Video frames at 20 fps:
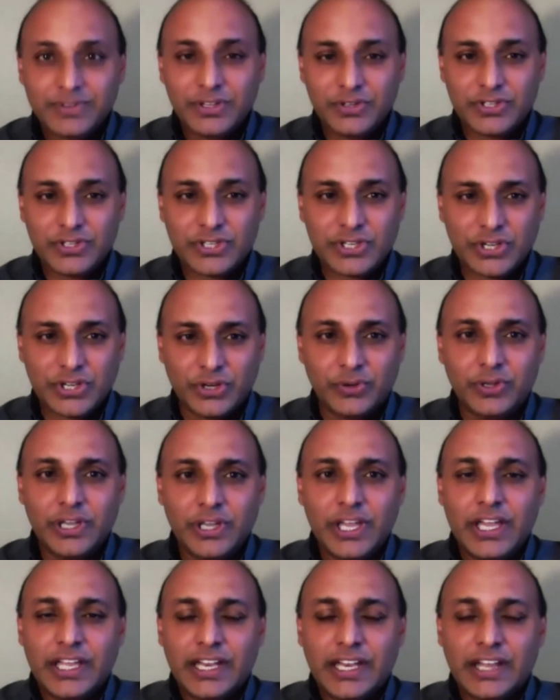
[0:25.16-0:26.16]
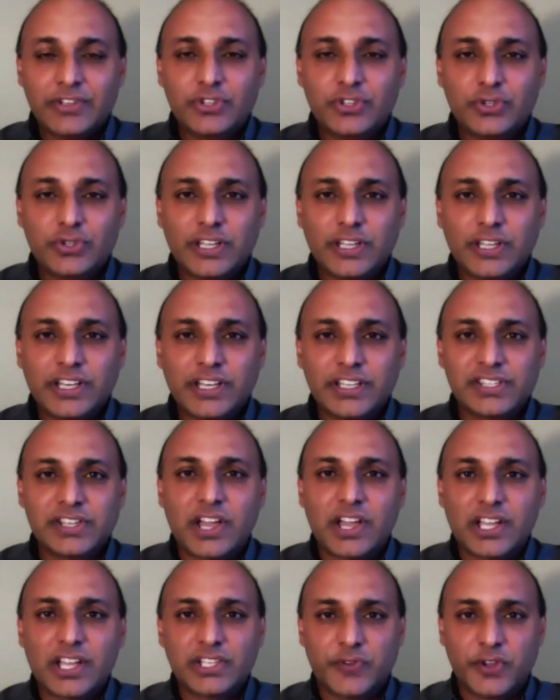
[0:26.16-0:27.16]
You too. Now, Julian
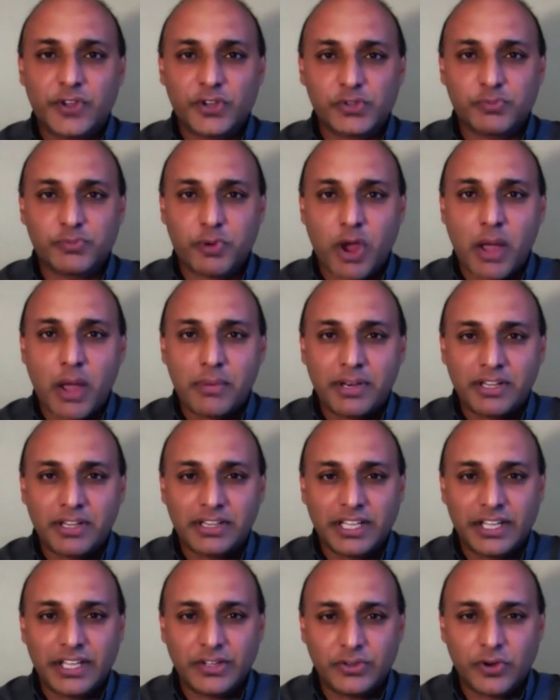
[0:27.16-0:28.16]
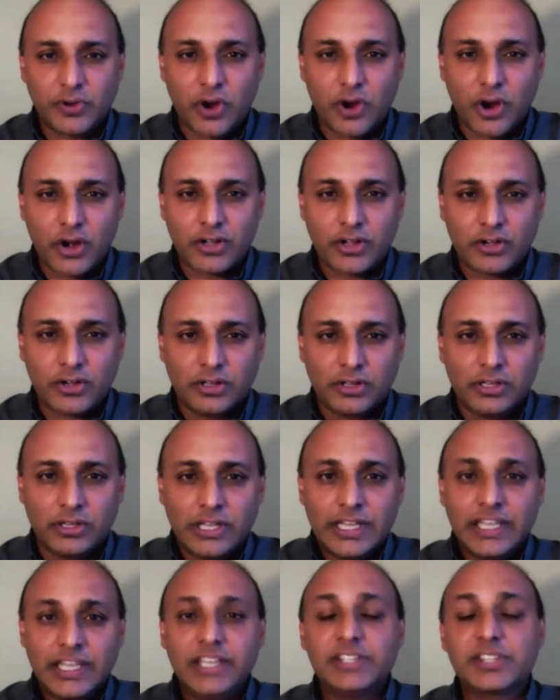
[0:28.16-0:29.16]
Assange figures prominently in your article.
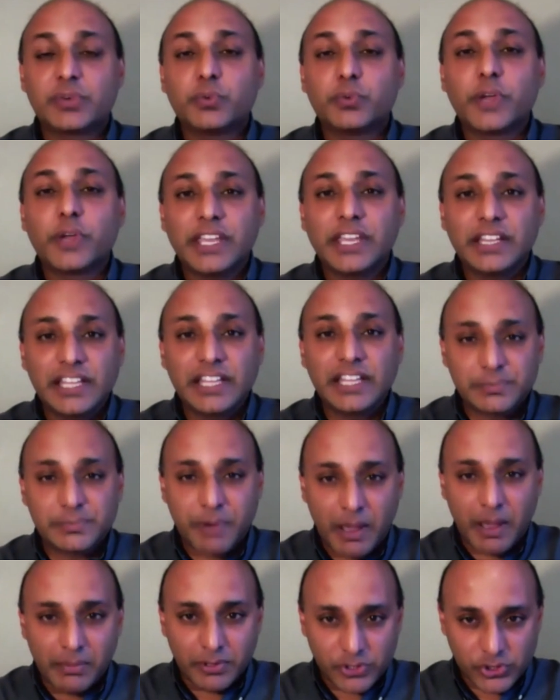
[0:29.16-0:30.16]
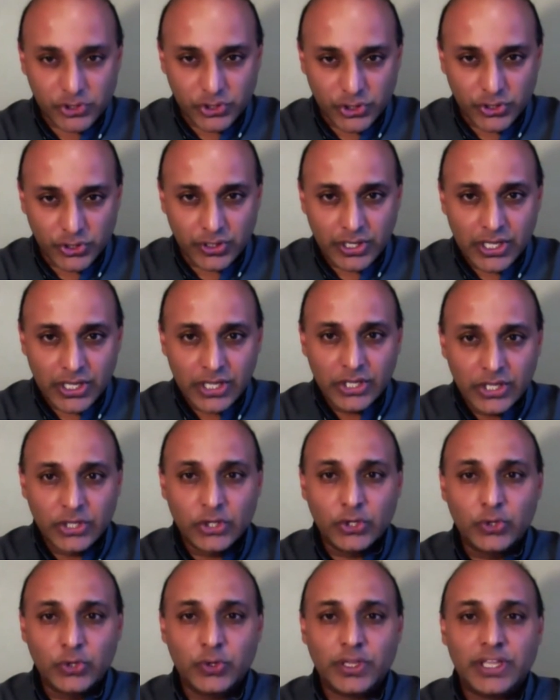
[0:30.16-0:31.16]
He's the Wikileaks publisher
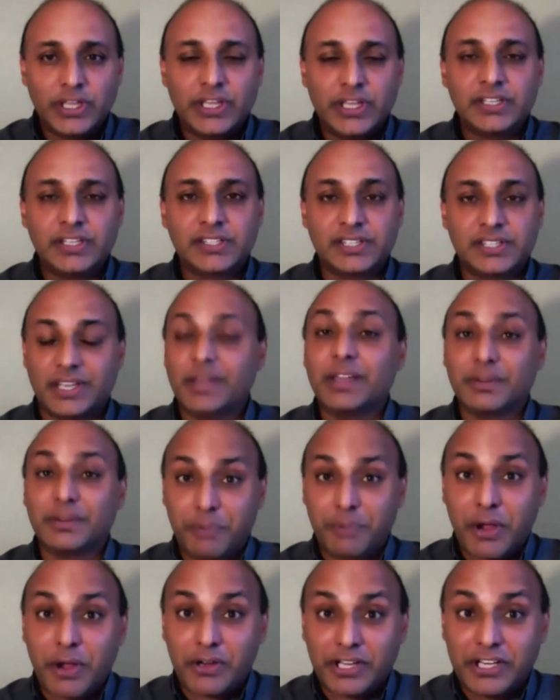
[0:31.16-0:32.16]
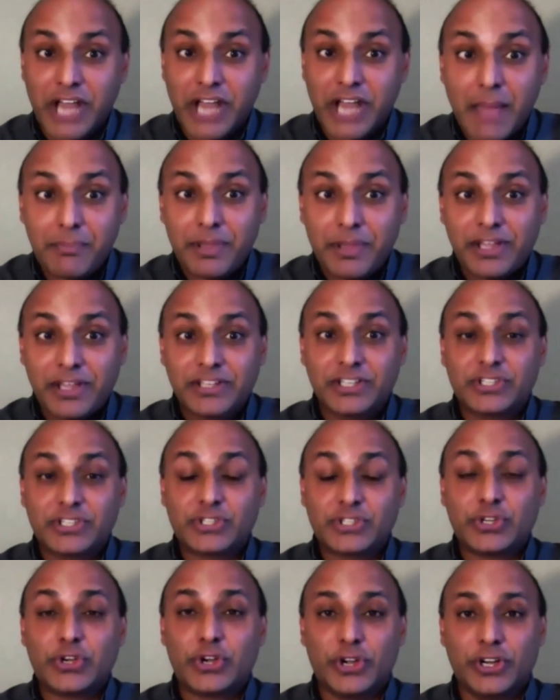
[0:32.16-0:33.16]
who is apparently not being
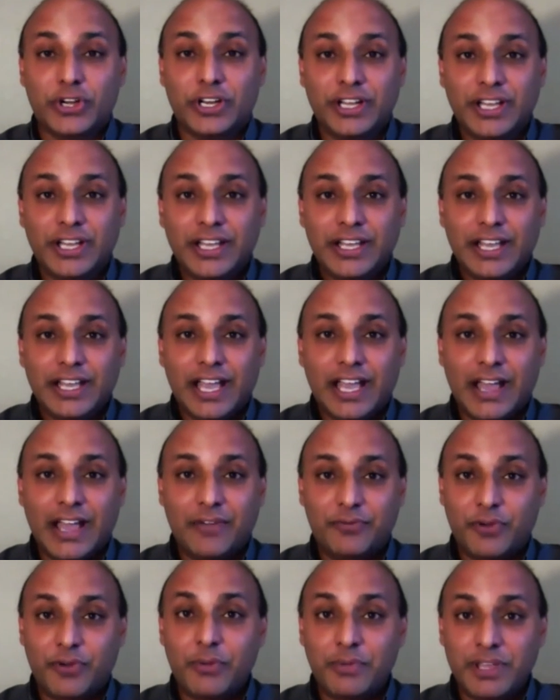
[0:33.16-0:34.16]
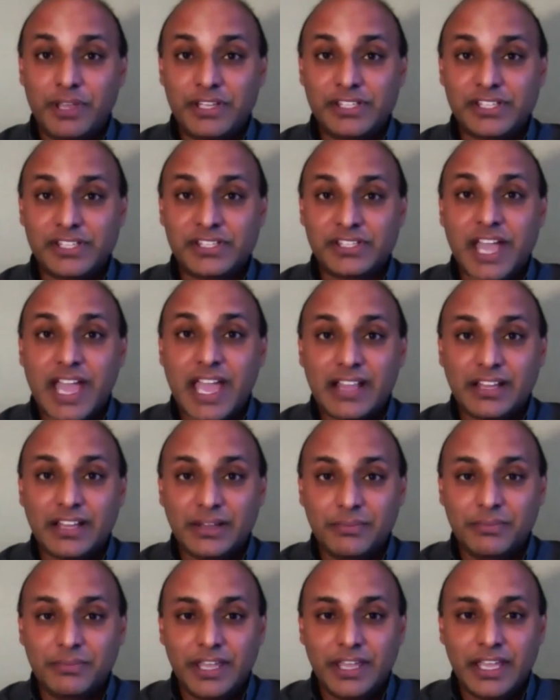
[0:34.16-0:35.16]
deterred from his
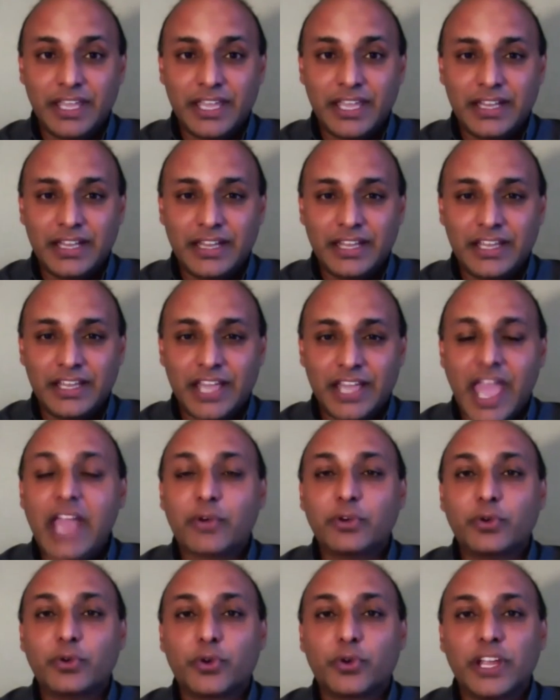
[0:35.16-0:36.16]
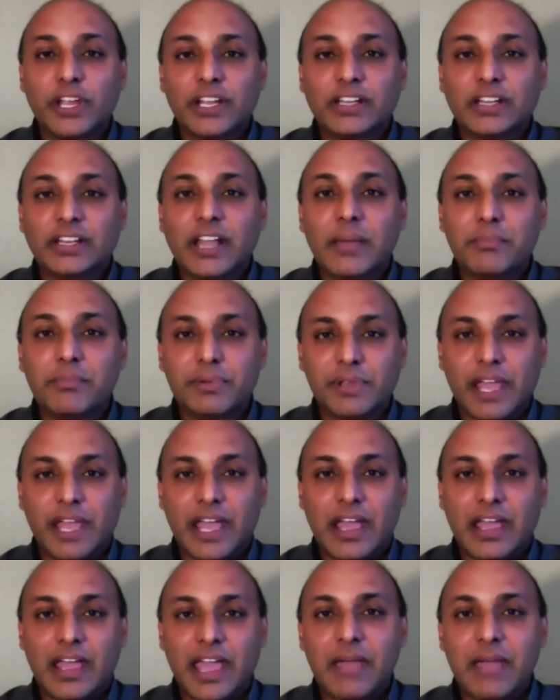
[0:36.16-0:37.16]
asylum in the Ecuadorian
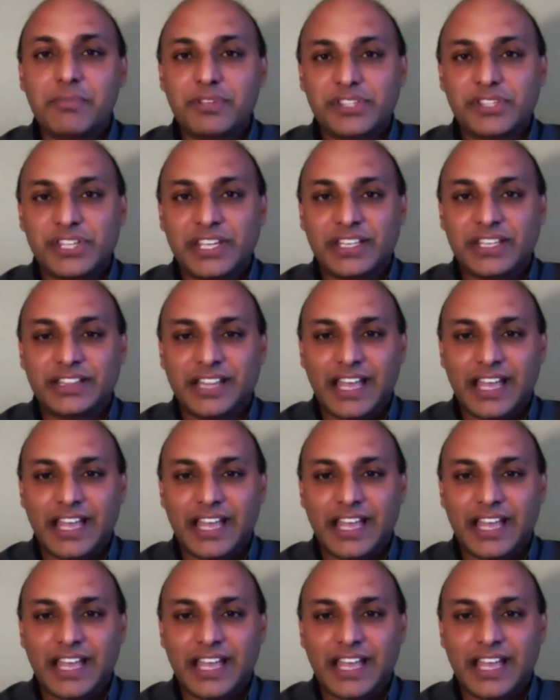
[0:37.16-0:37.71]
embassy in